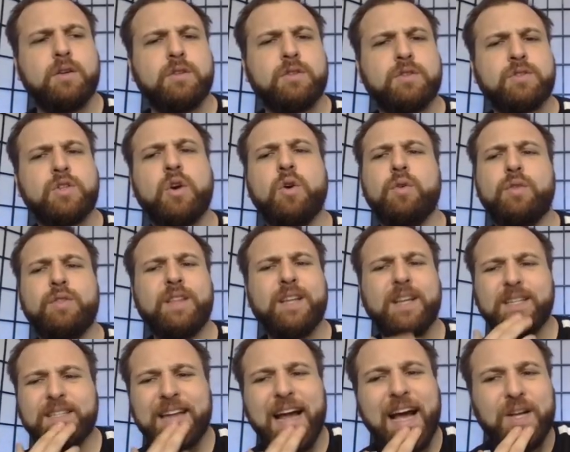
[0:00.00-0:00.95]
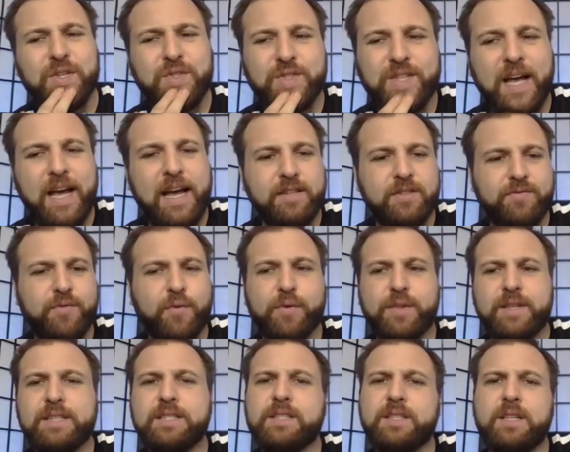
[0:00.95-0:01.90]
So the downsides for
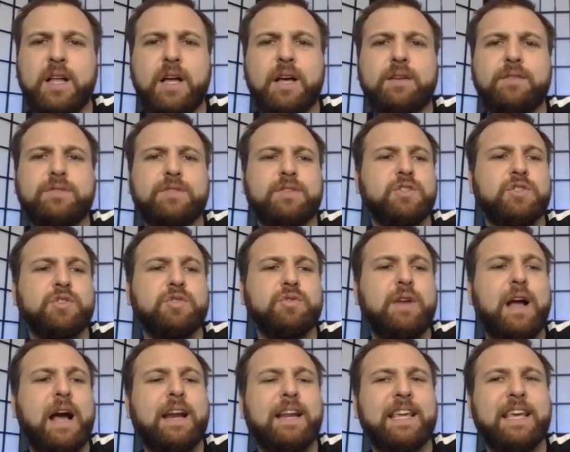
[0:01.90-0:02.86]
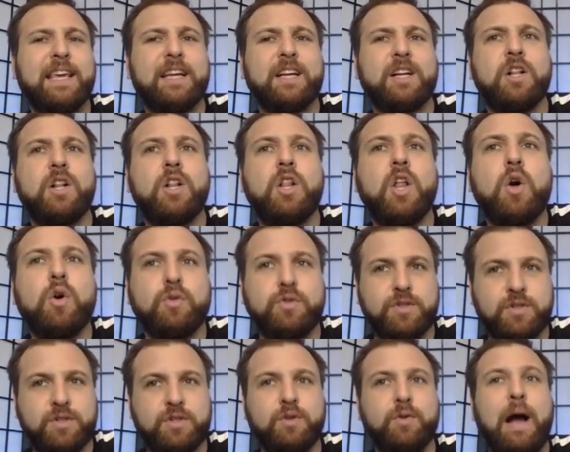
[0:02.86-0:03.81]
these gloves do not get
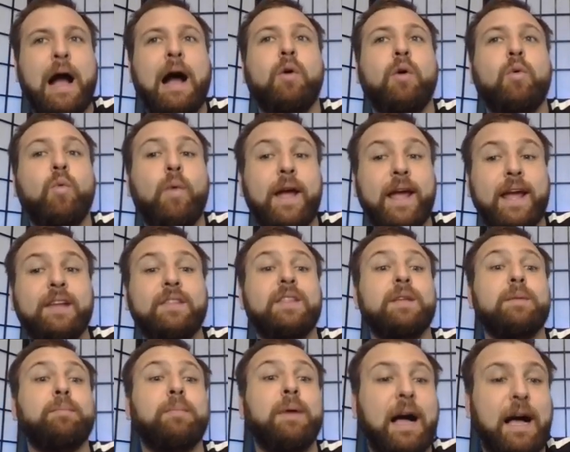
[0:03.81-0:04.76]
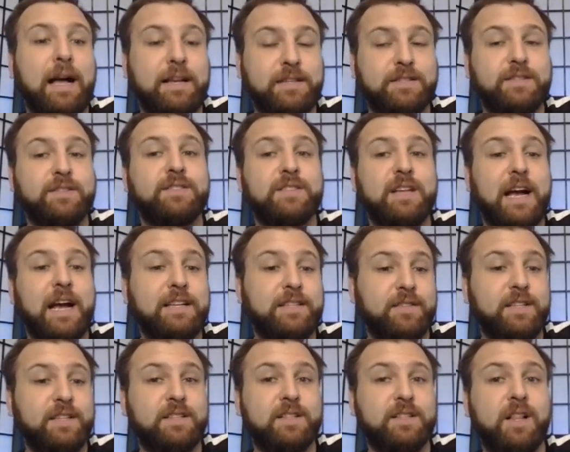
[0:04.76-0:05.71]
close to outweighing the positive sides of
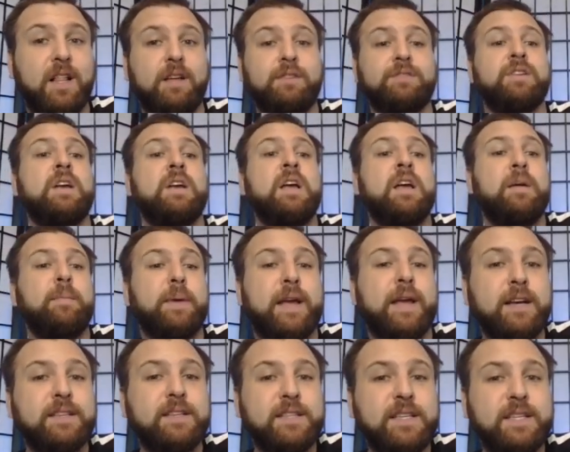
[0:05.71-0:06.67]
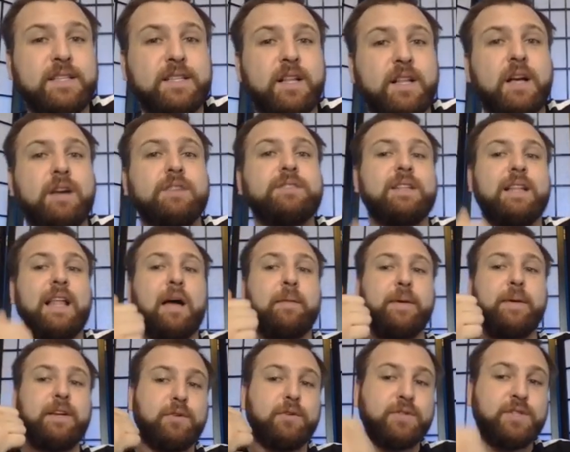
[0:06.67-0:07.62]
these gloves. Because these gloves allow
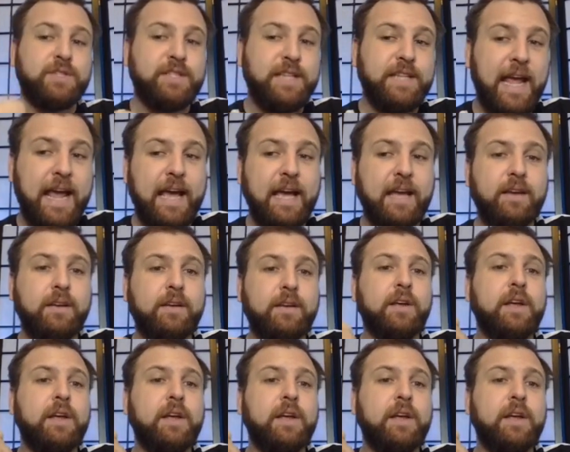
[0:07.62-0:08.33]
me to stand,